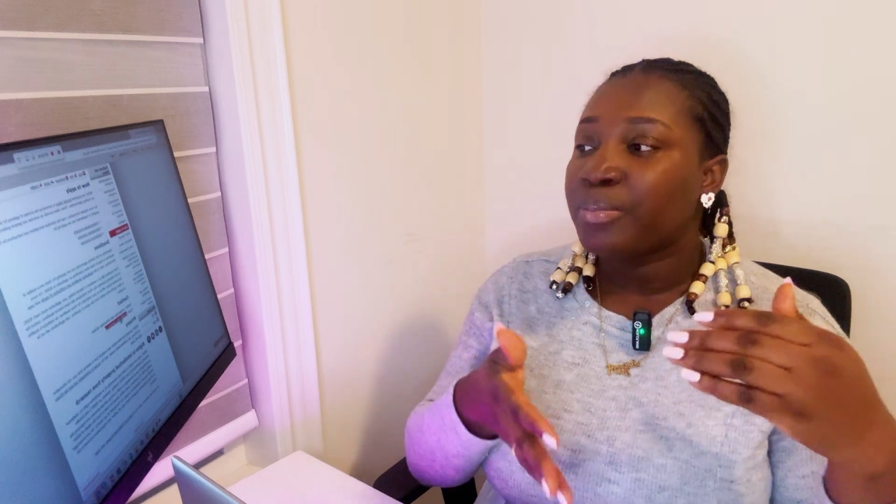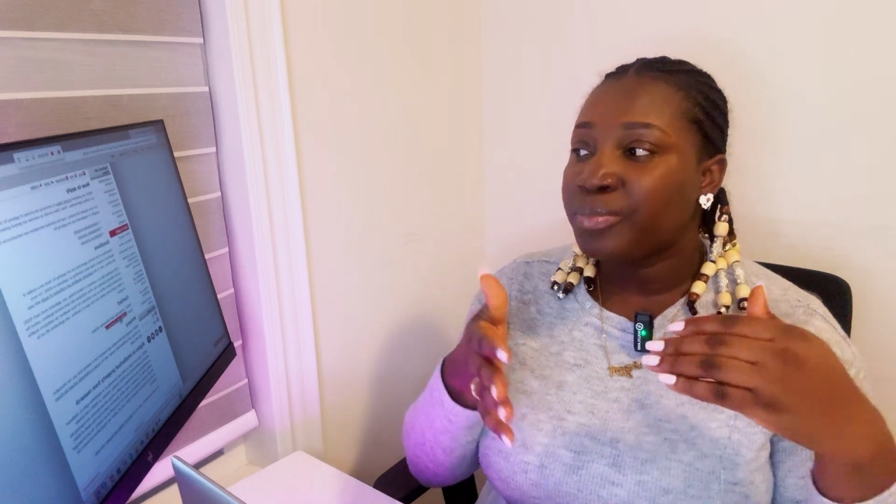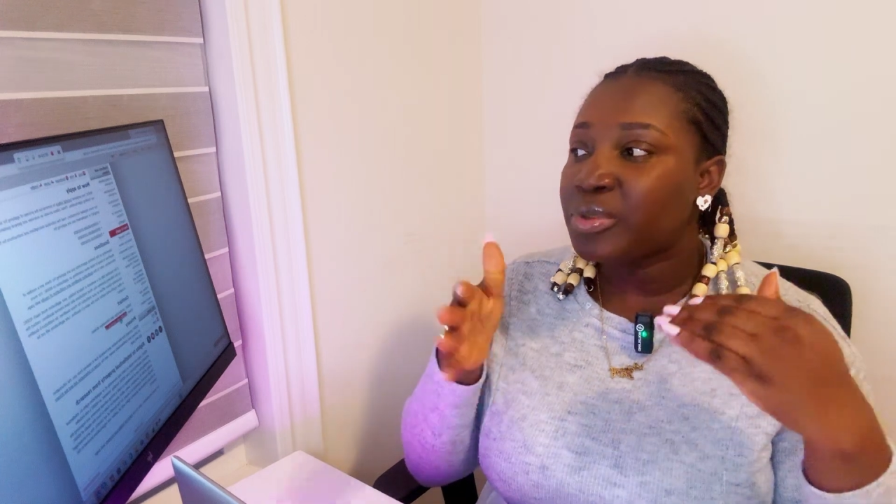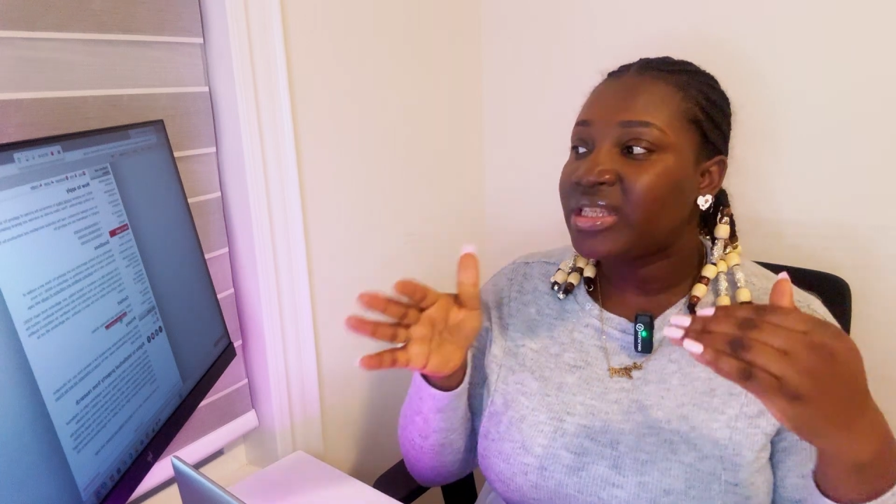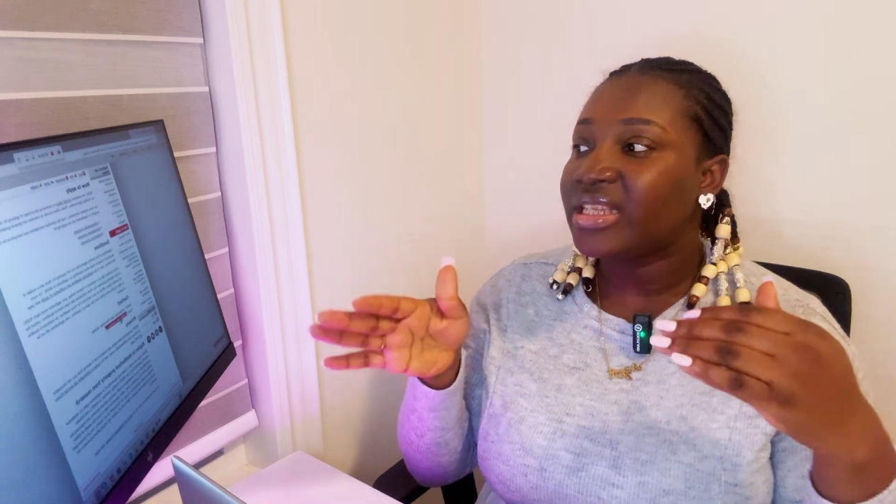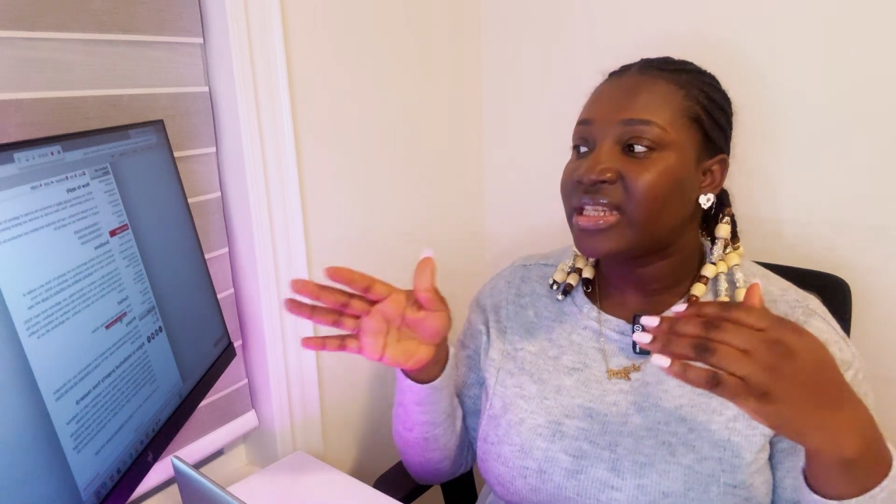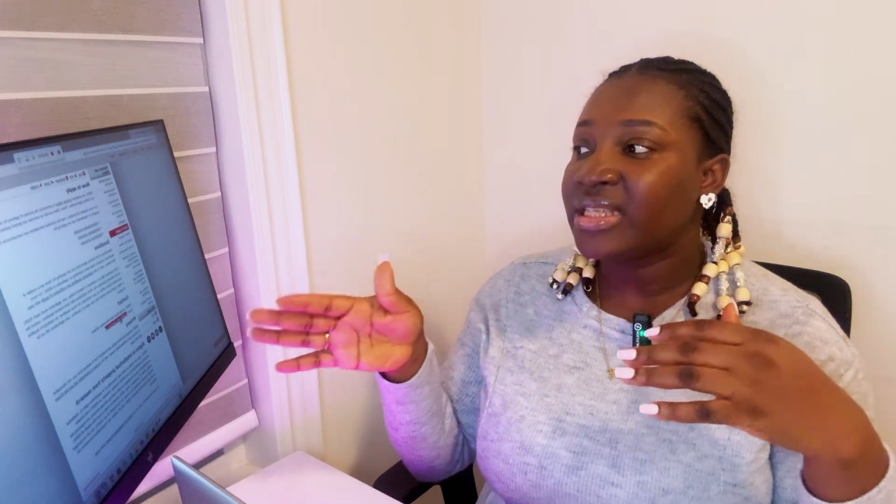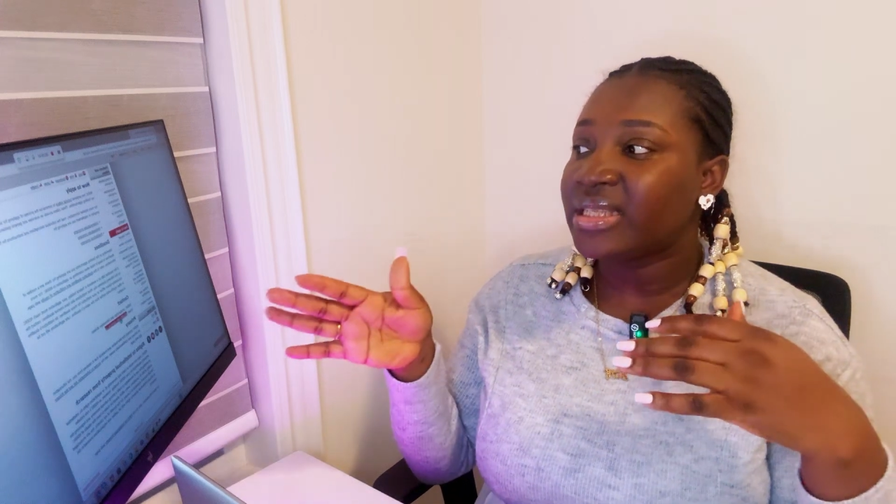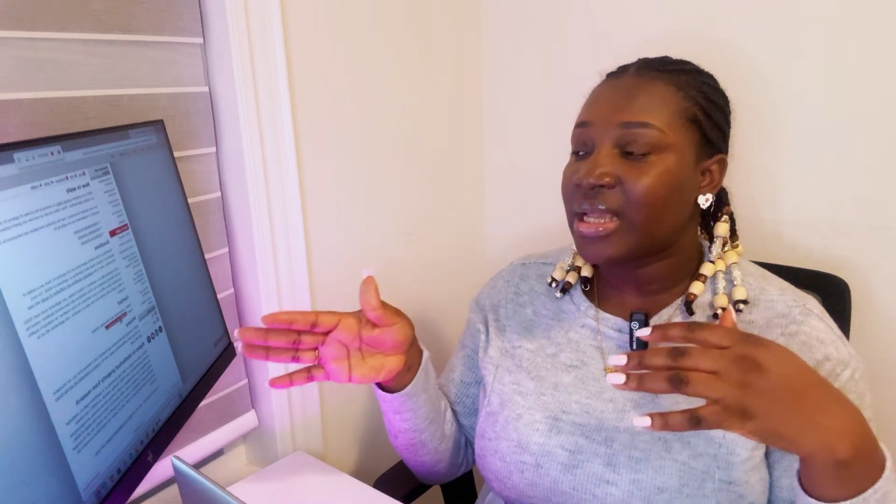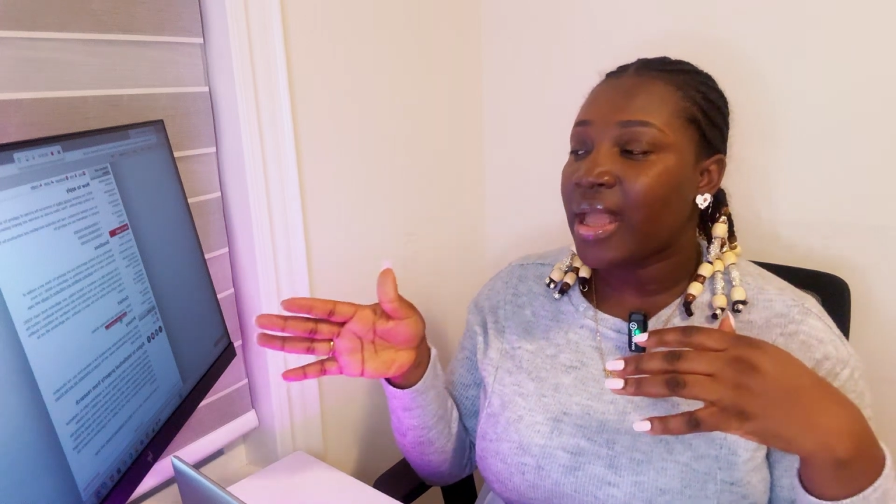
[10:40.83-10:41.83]
put in
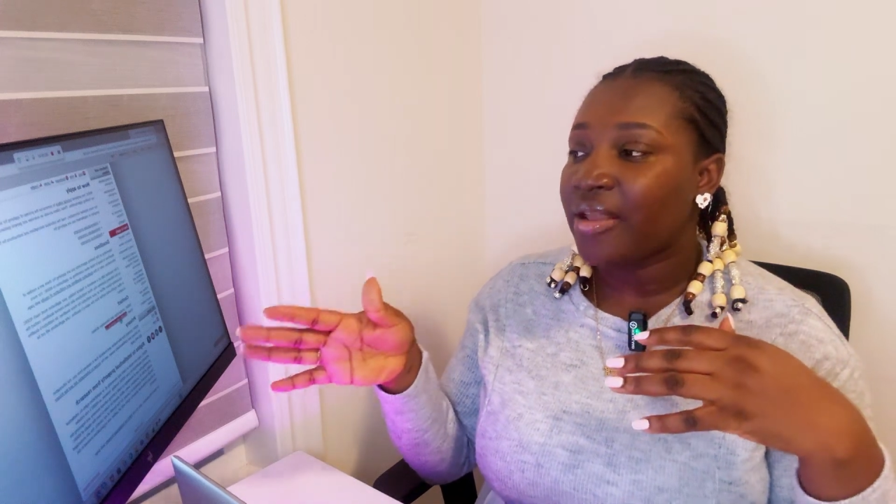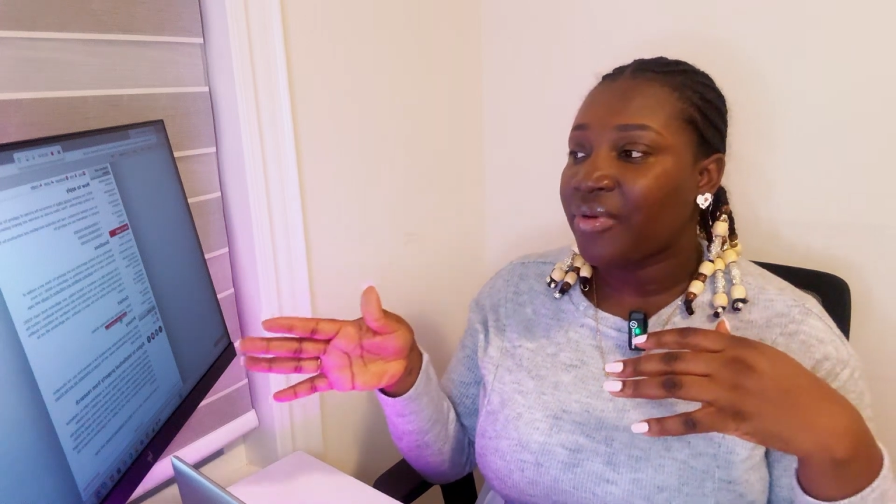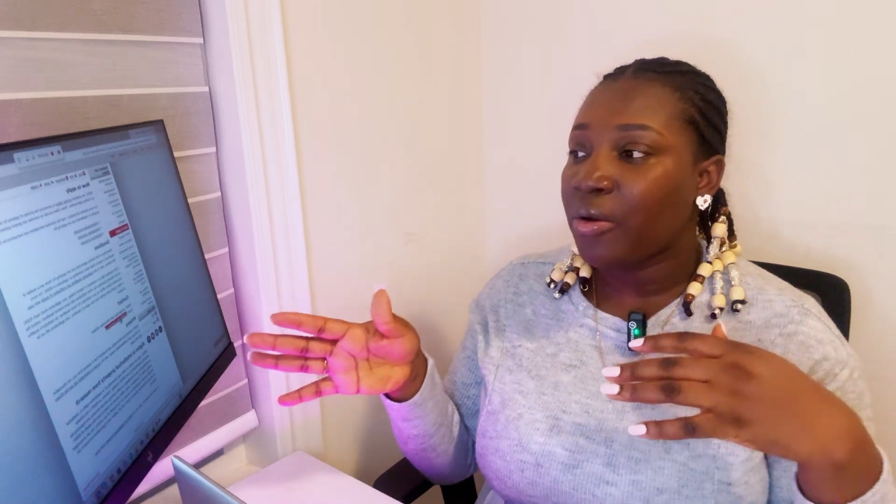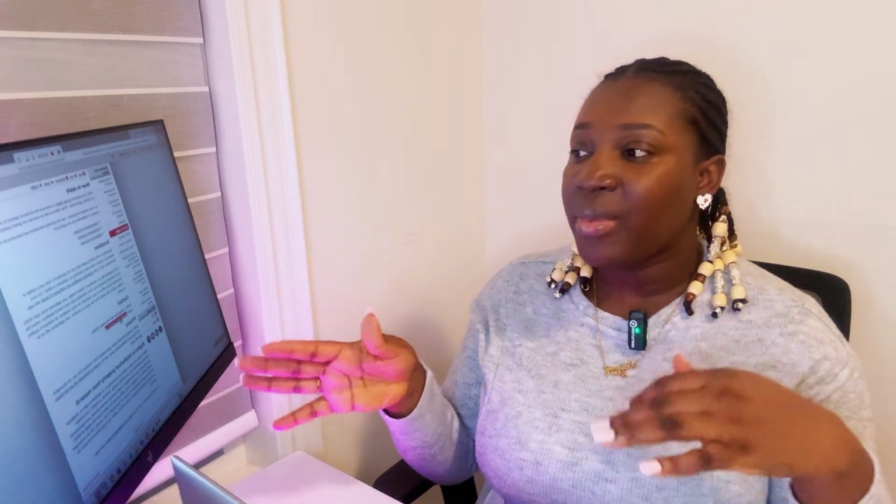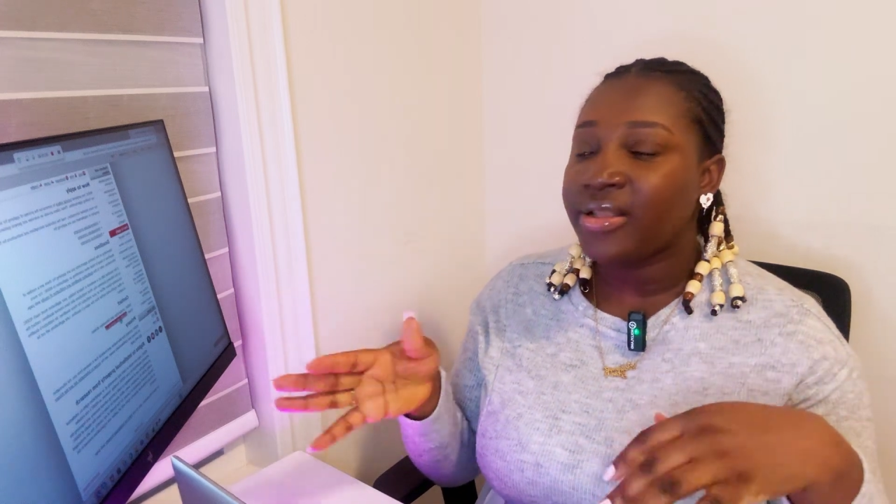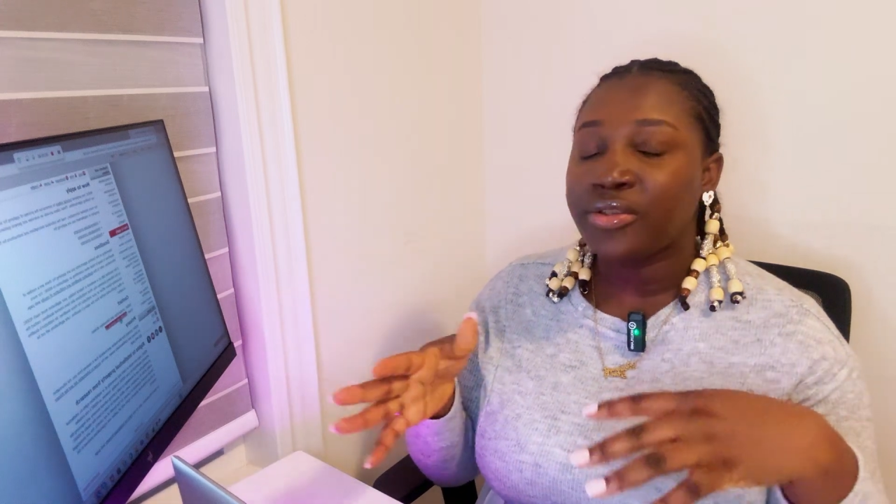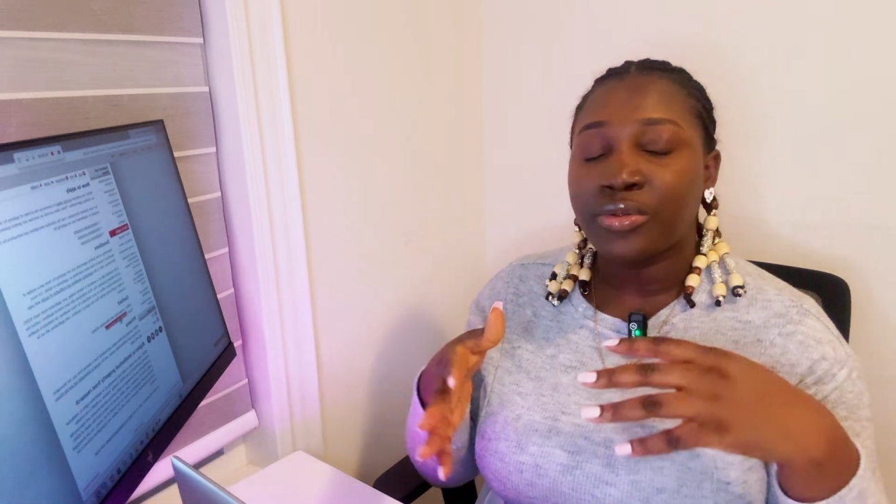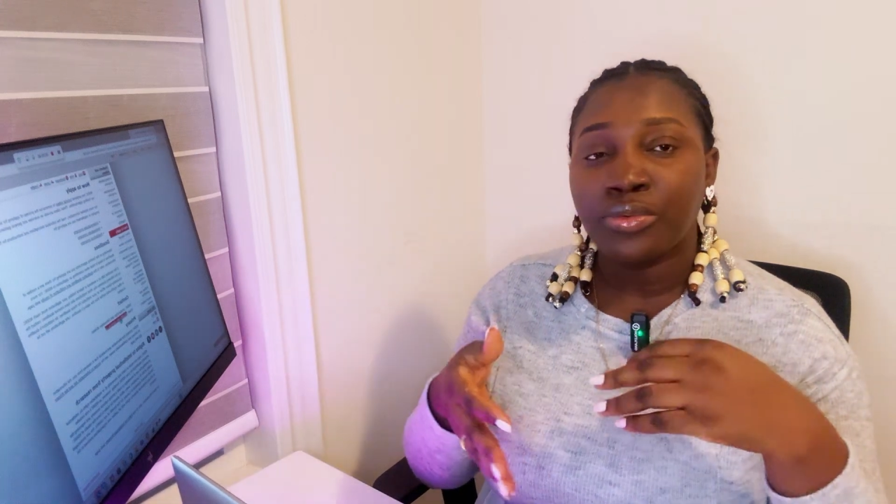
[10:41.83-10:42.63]
this environment